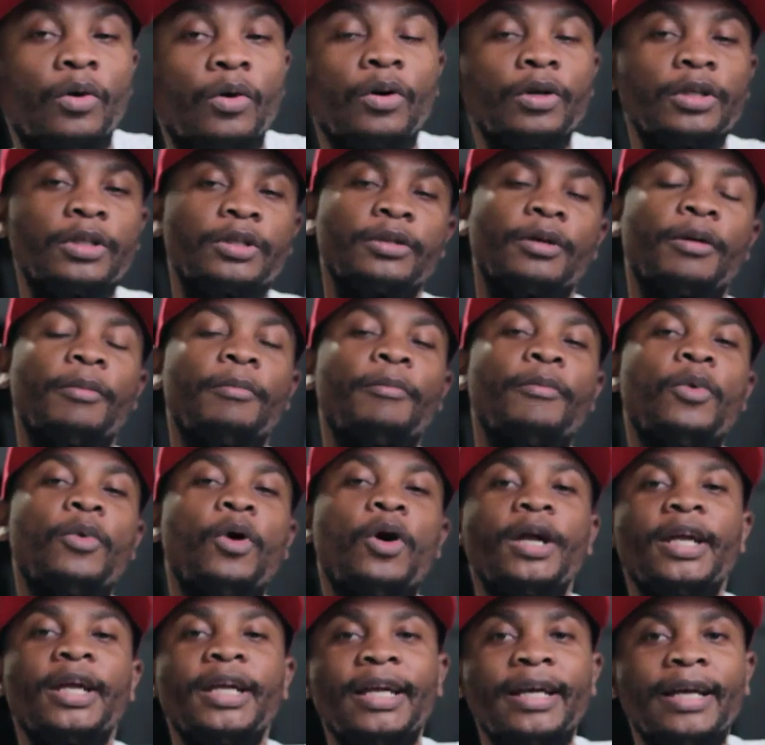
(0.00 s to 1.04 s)
Good
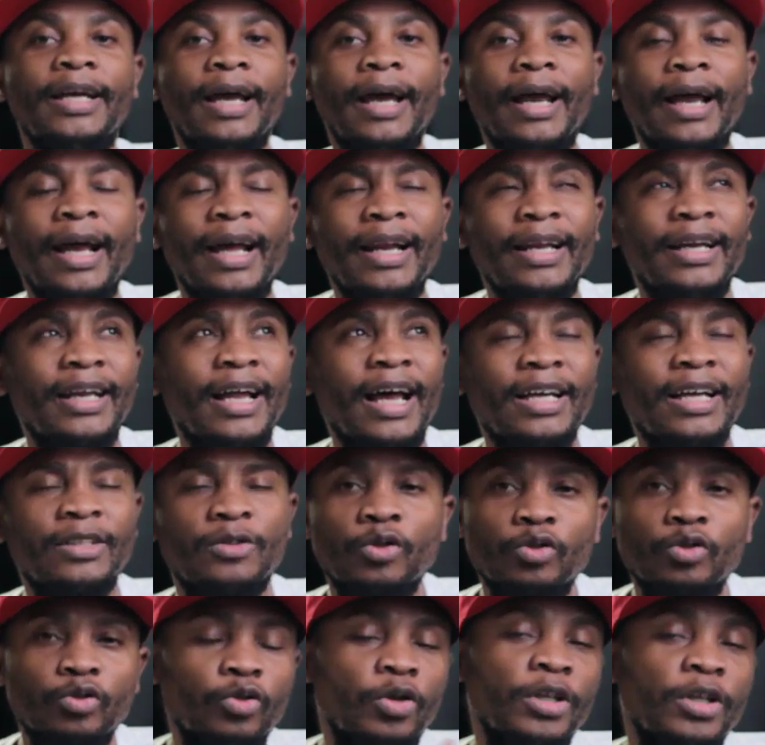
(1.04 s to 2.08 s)
morning, and I
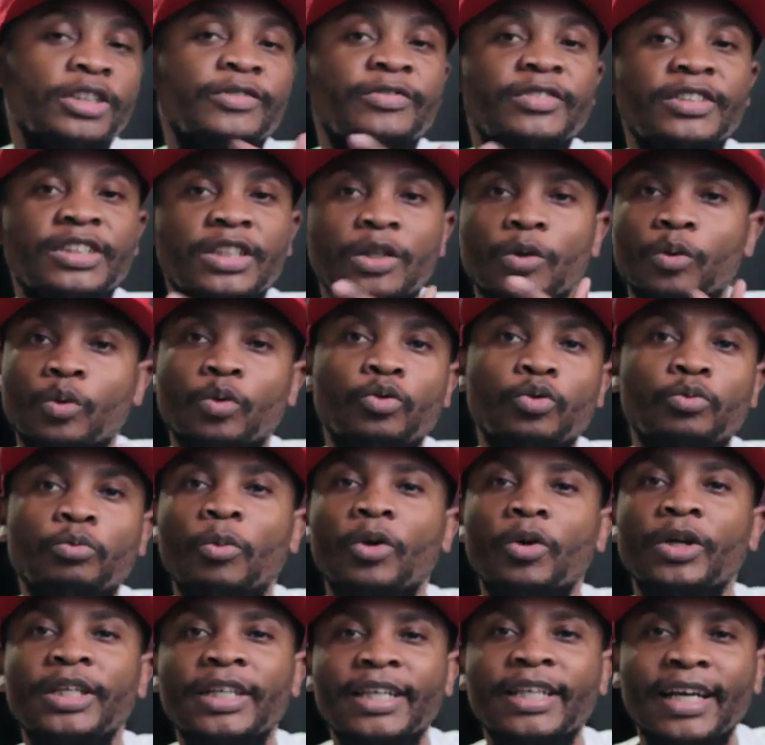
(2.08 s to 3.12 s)
don't know if it's a good
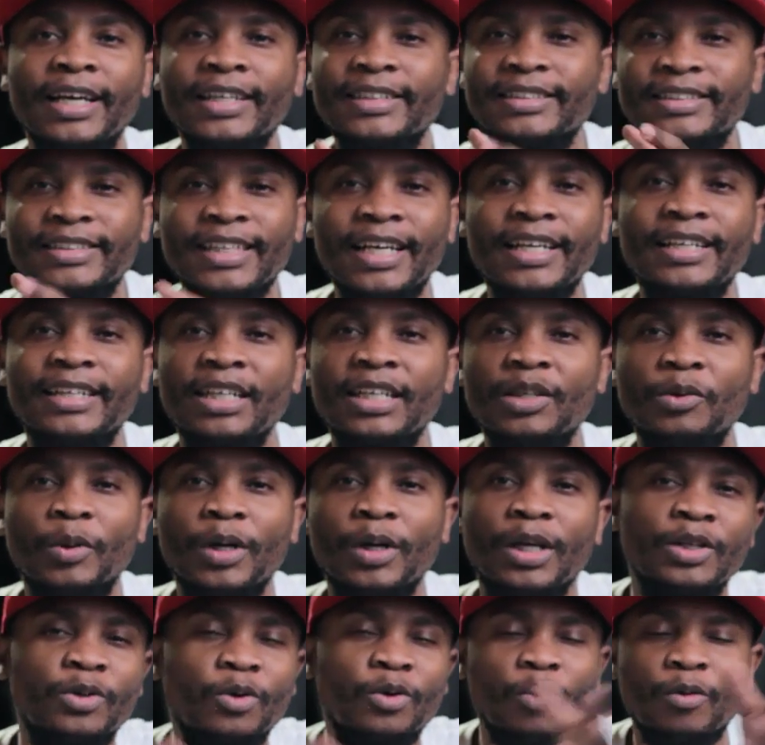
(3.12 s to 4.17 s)
morning at Sunday
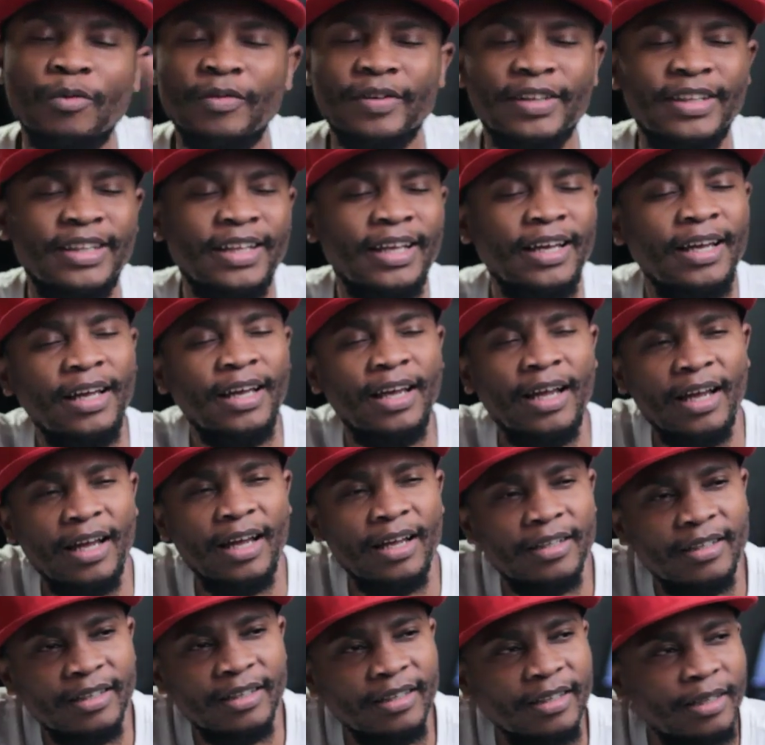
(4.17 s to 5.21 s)
World over there.
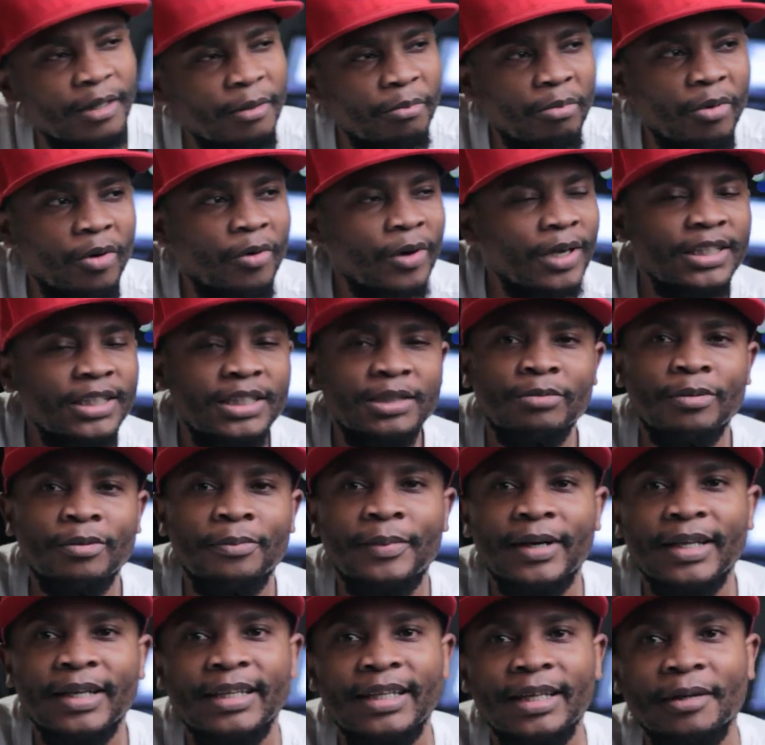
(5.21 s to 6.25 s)
It's over
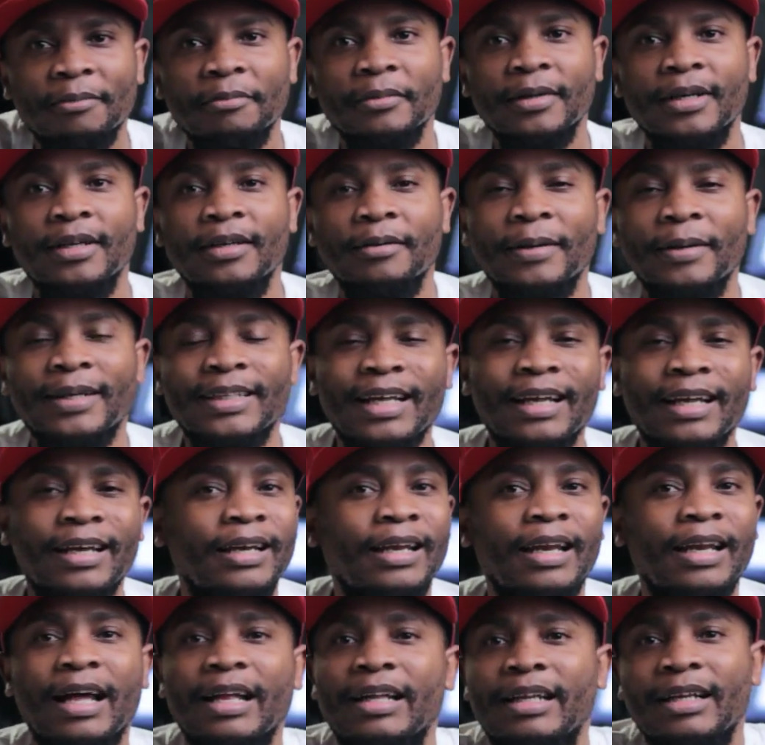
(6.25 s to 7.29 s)
Monday, but I
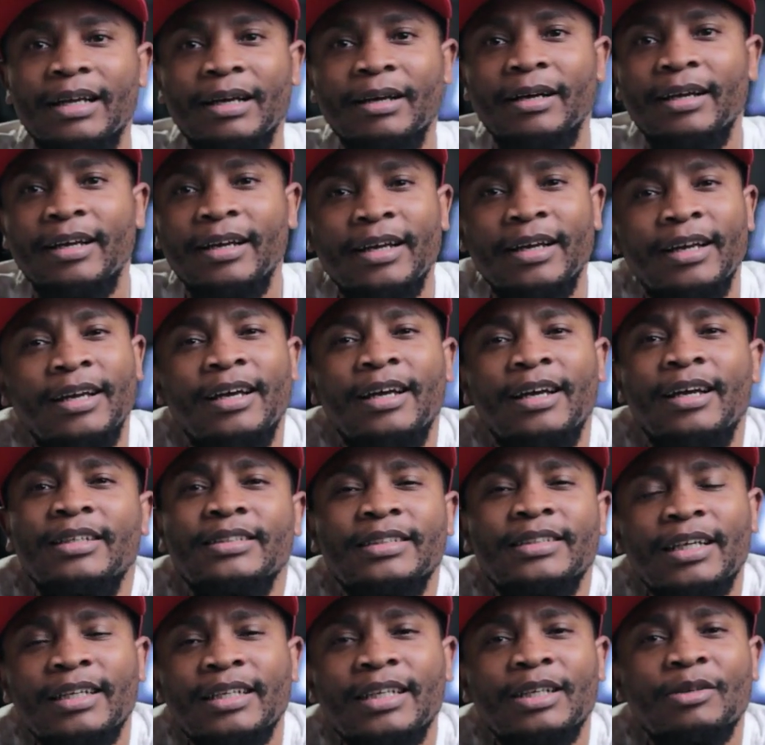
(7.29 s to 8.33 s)
relax.
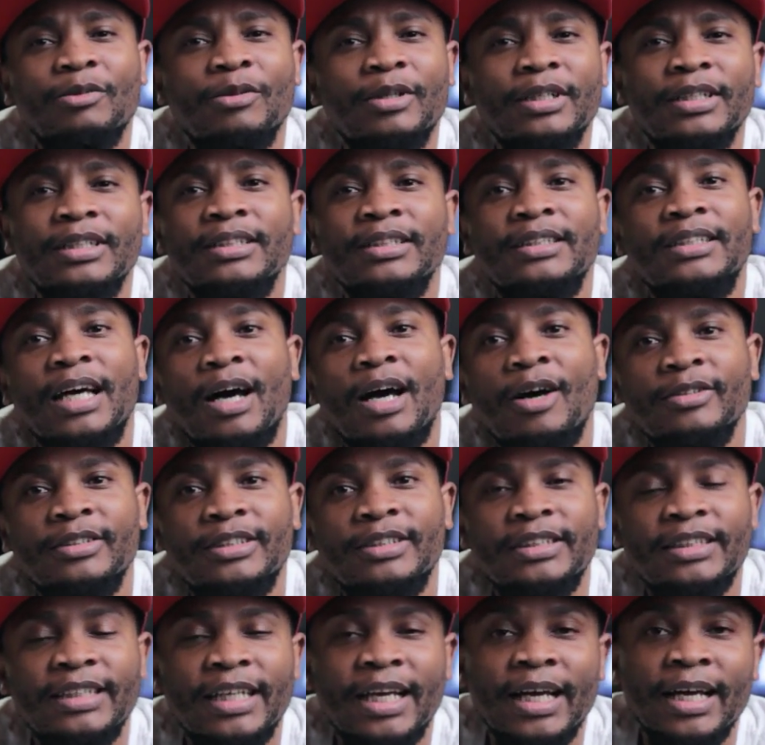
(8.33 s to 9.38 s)
Sunday World is
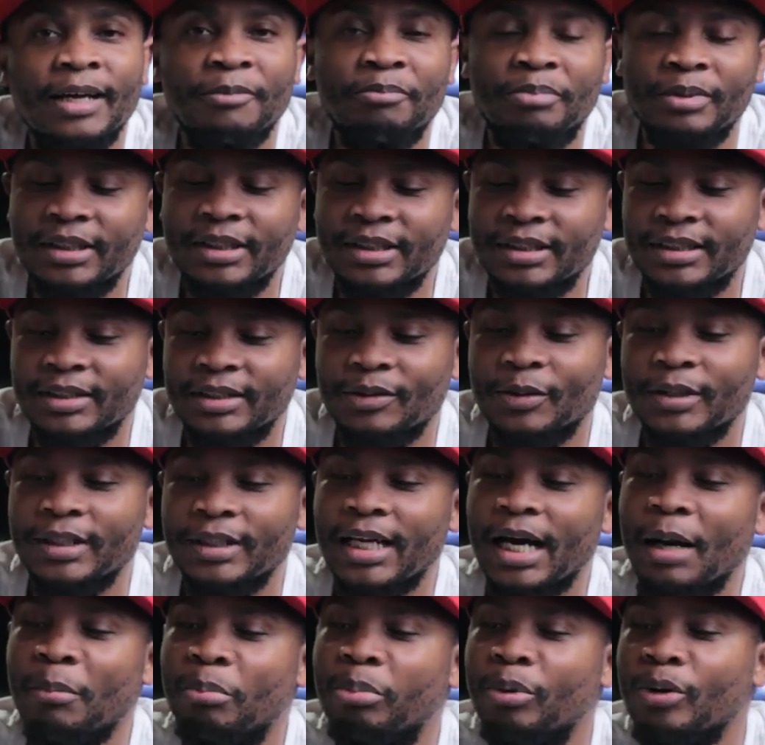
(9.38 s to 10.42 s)
out here busy on
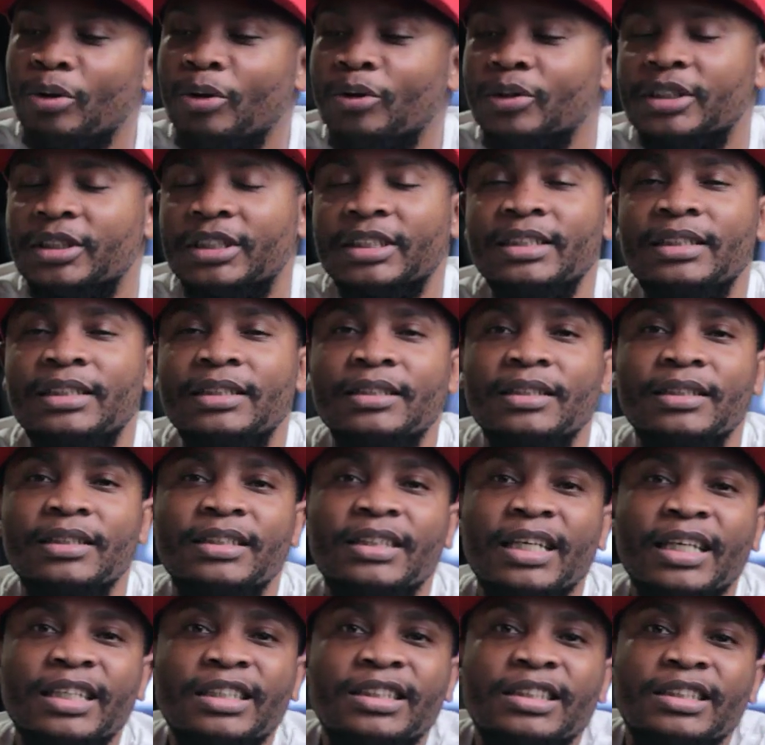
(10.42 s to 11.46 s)
the apologies
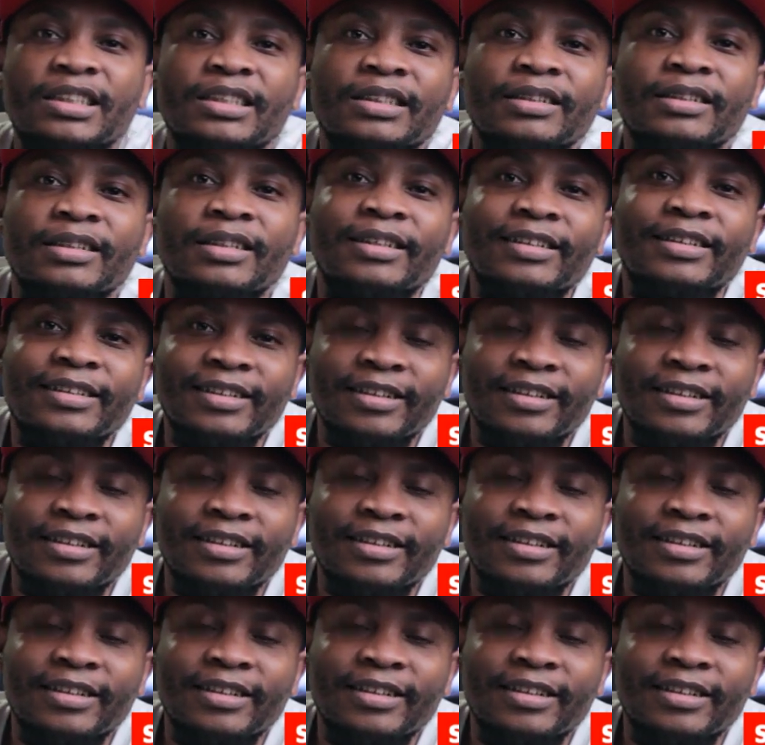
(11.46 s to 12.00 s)
section